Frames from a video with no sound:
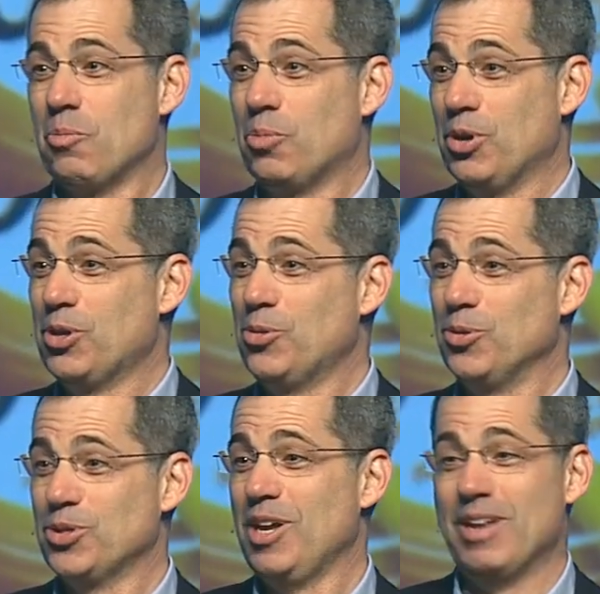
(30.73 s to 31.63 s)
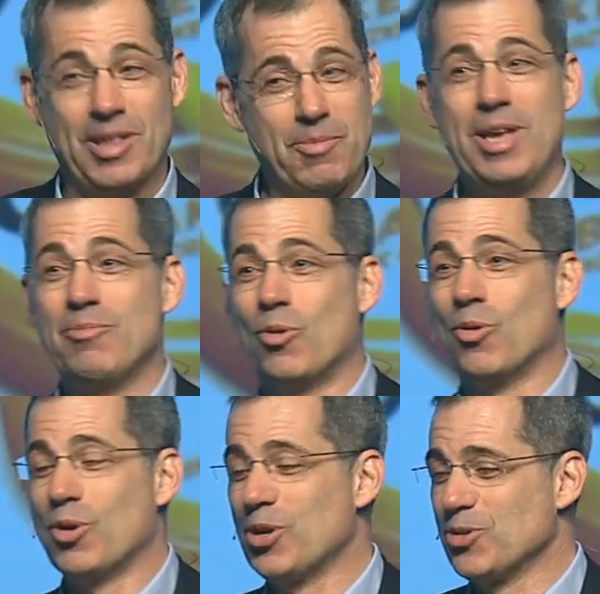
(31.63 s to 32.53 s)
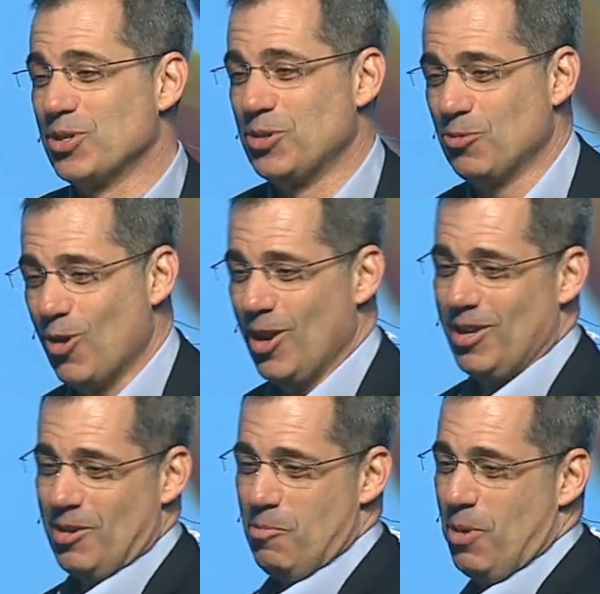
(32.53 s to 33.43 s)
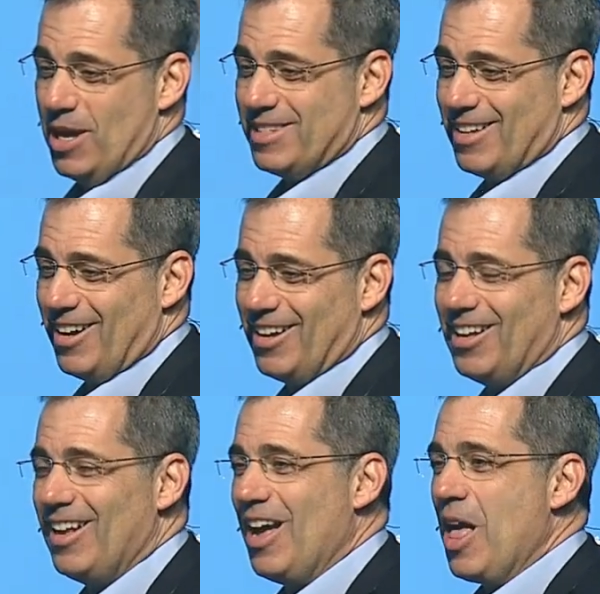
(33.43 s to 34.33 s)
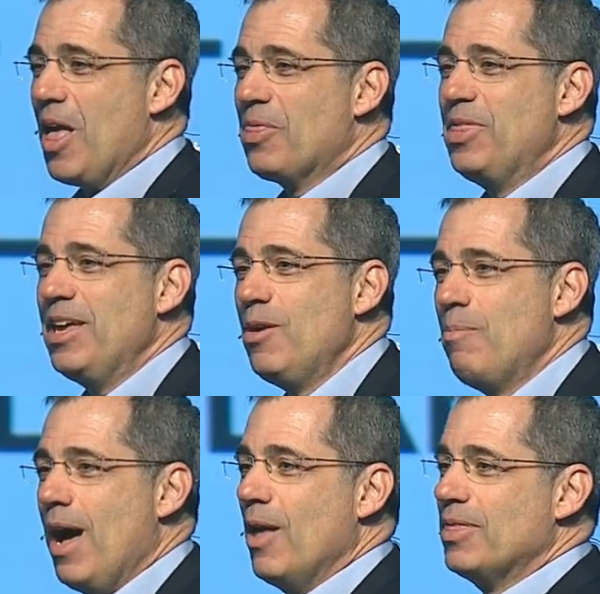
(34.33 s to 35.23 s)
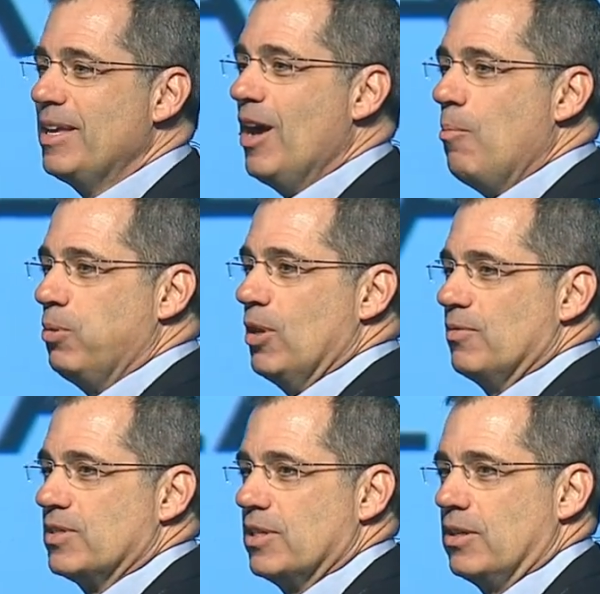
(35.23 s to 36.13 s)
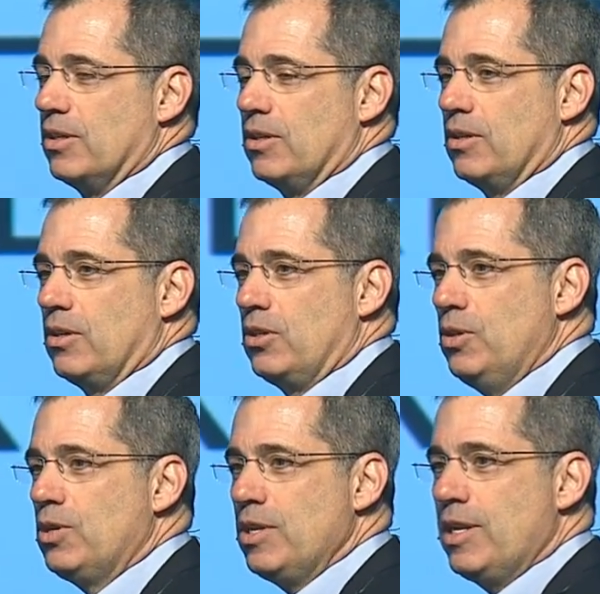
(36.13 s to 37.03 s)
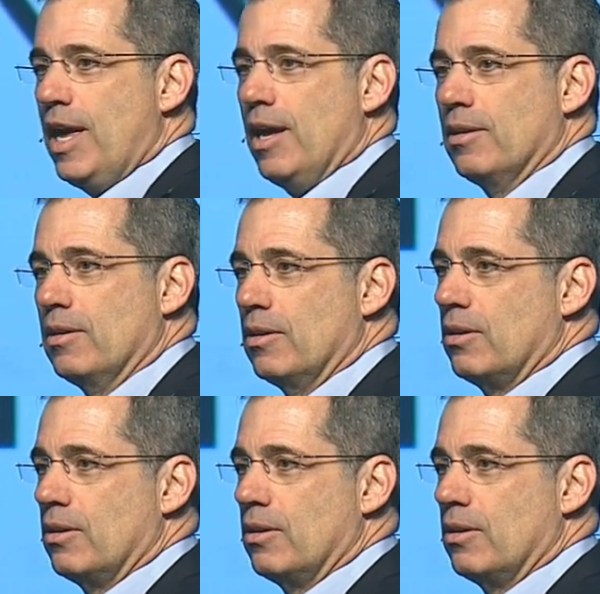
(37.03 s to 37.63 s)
Pretty cool stuff. Now, they may eat more Oreos than you want, but think about the uplift you can get